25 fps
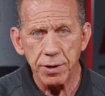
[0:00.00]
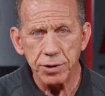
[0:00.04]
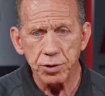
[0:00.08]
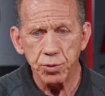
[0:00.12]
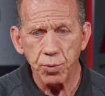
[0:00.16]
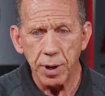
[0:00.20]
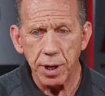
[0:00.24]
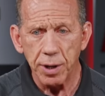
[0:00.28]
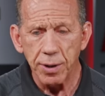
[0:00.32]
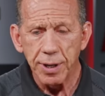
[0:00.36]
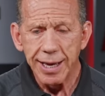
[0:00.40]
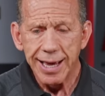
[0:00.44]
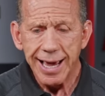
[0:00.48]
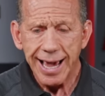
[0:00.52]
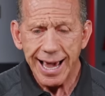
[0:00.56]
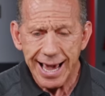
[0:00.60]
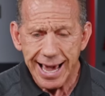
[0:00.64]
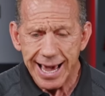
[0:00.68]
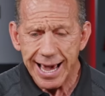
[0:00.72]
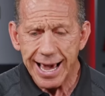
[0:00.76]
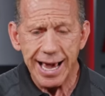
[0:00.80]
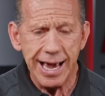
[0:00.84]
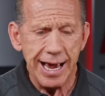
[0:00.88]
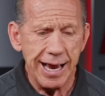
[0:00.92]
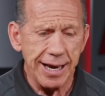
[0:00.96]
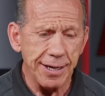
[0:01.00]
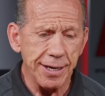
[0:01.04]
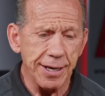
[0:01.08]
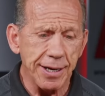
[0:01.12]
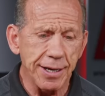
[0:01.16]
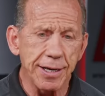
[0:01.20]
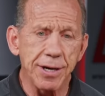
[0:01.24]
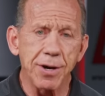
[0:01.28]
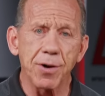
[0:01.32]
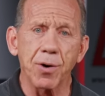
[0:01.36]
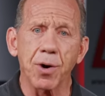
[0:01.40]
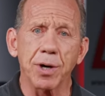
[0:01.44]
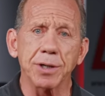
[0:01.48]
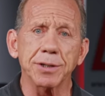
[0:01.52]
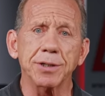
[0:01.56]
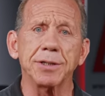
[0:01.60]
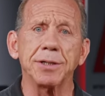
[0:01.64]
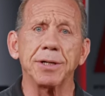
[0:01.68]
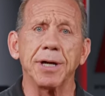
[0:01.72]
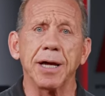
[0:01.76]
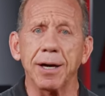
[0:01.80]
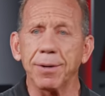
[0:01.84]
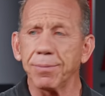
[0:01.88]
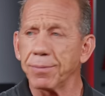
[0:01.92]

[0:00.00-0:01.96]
as well. And of course, you know,